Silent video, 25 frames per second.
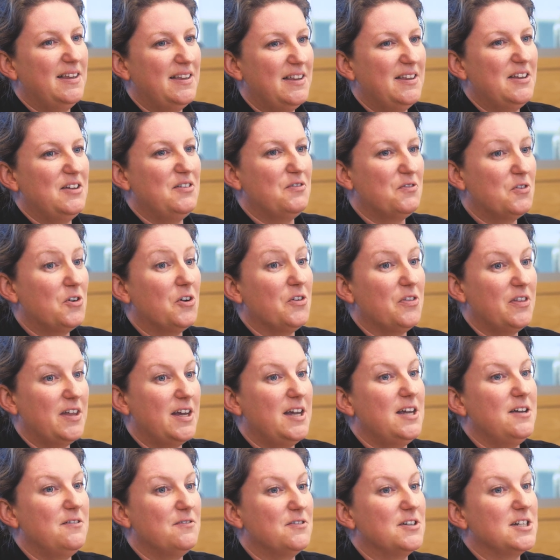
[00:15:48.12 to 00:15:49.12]
you've got
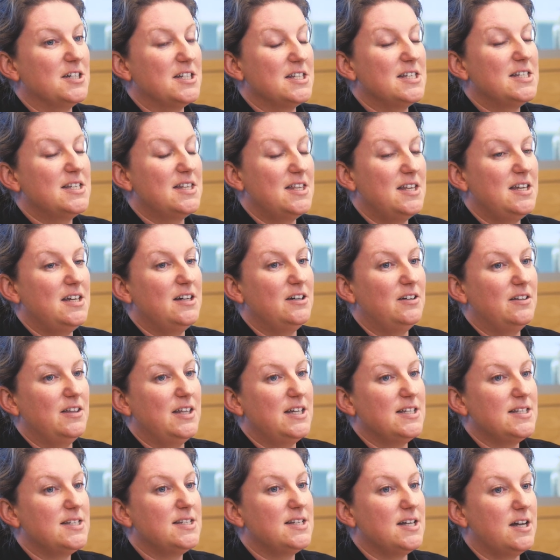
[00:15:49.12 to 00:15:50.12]
that evidence there in
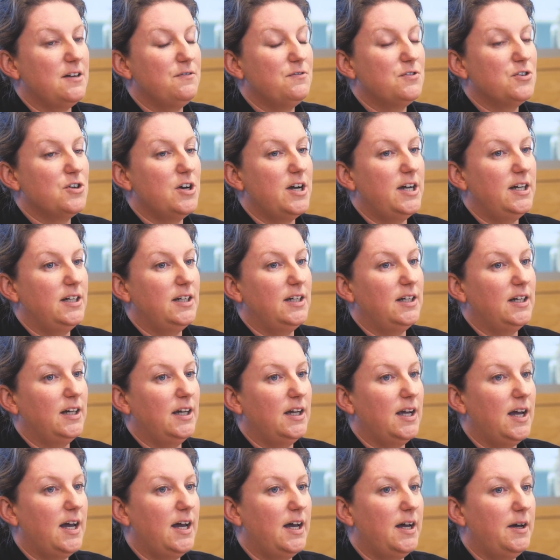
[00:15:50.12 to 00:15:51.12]
that staff
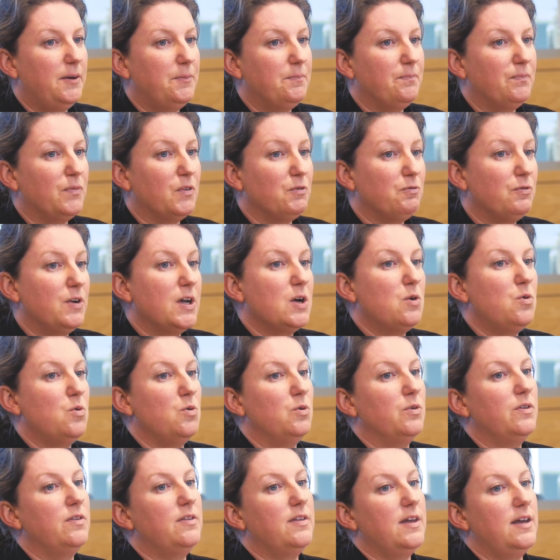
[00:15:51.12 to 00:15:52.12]
training
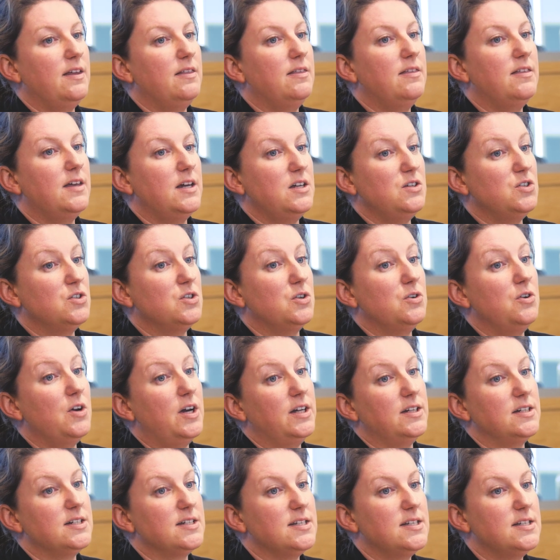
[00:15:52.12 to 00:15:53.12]
record that they do
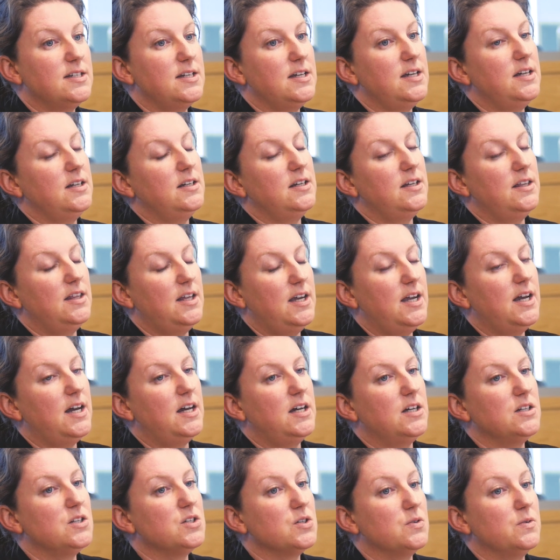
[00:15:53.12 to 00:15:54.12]
understand and they
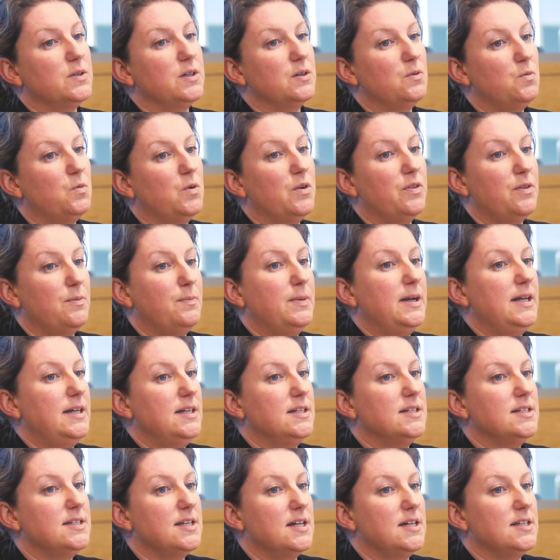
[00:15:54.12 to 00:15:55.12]
are doing what the
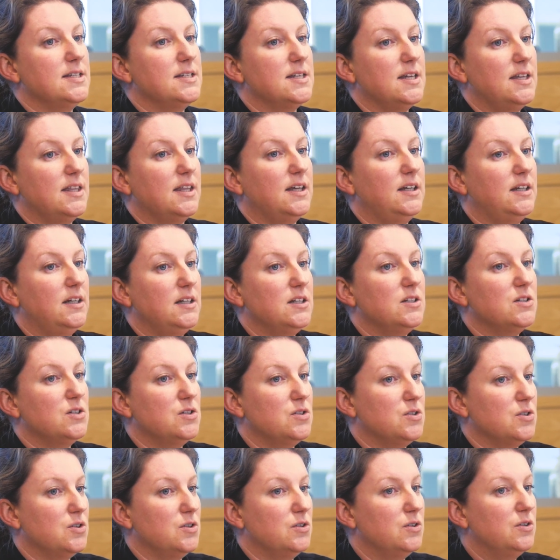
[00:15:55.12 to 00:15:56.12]
plan says that they need to
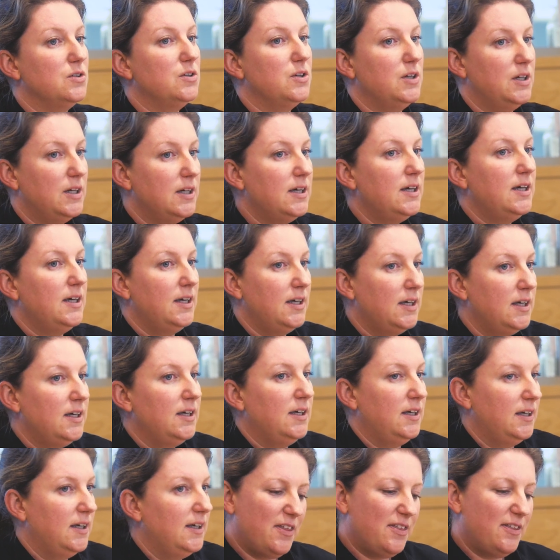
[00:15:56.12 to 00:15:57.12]
do.
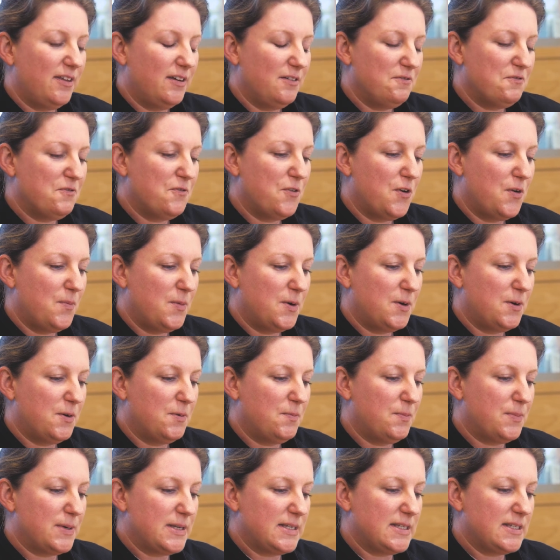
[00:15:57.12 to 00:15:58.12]
I think from a
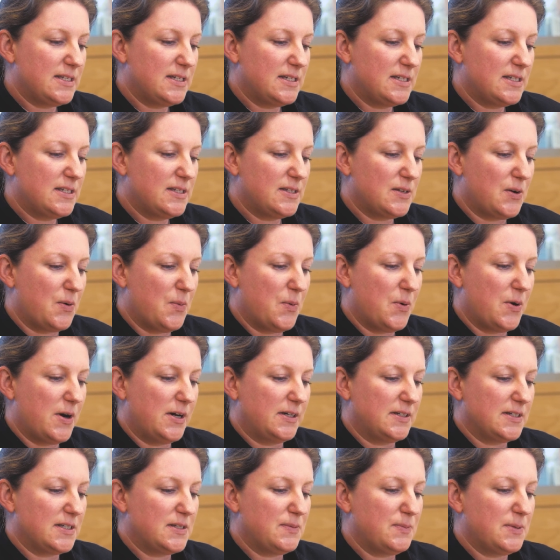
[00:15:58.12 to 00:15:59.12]
business
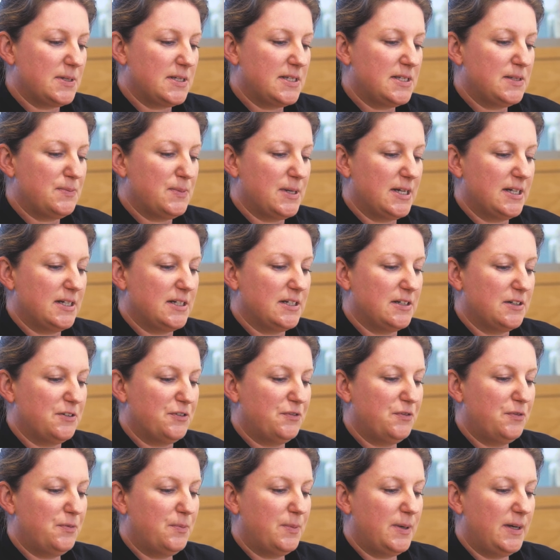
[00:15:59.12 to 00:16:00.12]
operator's
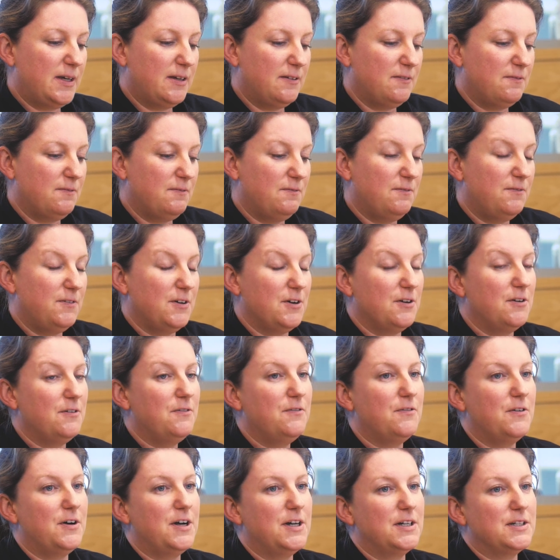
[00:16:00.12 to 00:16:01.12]
perspective, being
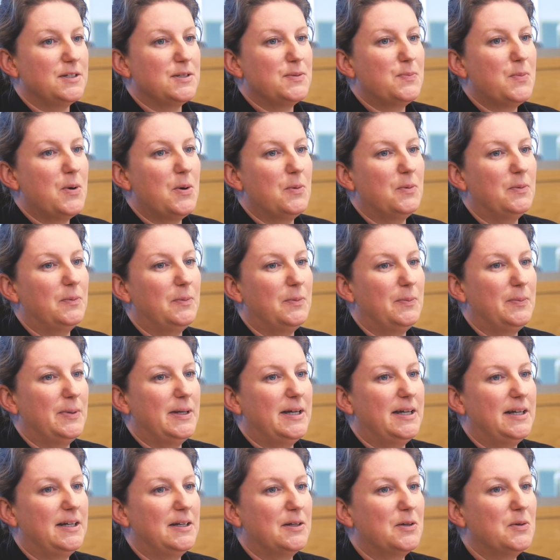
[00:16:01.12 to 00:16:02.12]
verified is
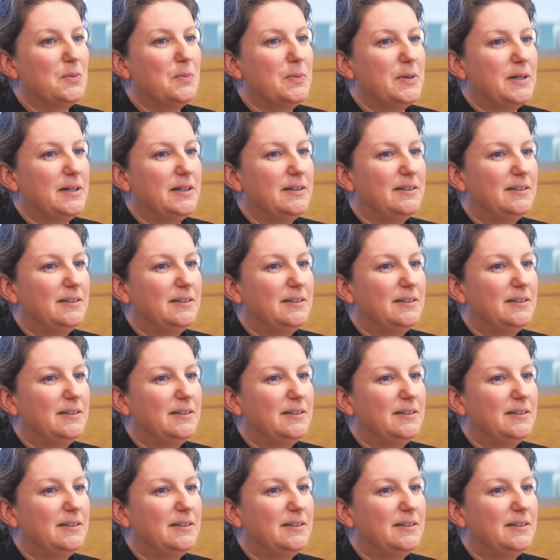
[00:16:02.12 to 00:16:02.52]
probably a little bit